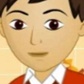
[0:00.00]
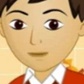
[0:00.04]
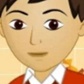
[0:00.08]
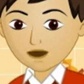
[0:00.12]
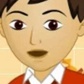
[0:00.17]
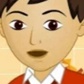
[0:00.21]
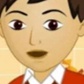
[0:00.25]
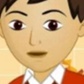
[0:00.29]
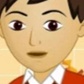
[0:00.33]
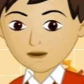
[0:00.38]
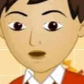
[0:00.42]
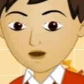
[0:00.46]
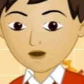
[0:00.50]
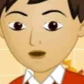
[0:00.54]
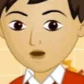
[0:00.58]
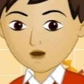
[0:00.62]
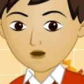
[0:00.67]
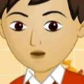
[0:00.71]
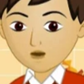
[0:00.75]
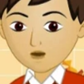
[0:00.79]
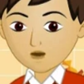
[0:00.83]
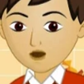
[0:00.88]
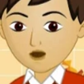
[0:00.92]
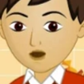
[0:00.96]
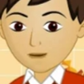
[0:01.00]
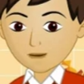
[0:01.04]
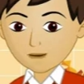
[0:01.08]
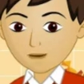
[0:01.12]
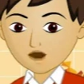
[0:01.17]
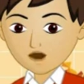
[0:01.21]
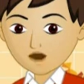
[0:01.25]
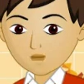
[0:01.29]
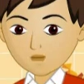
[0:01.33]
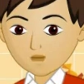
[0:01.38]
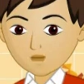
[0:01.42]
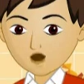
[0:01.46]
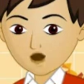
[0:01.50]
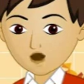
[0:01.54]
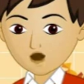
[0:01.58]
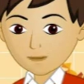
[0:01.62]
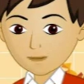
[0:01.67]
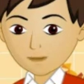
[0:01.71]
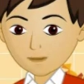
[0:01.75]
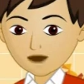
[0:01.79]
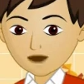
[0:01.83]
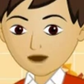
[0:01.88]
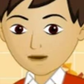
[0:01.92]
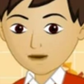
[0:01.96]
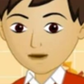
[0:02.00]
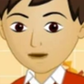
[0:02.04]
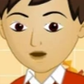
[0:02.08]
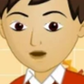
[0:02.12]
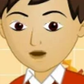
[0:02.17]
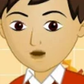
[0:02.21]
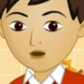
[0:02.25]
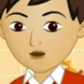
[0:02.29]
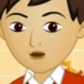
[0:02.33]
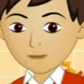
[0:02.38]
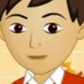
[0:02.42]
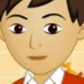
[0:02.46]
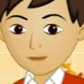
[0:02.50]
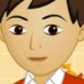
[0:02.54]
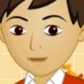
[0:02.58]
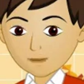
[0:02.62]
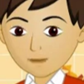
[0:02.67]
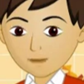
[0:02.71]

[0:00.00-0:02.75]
and dissolve some amount of salt in it.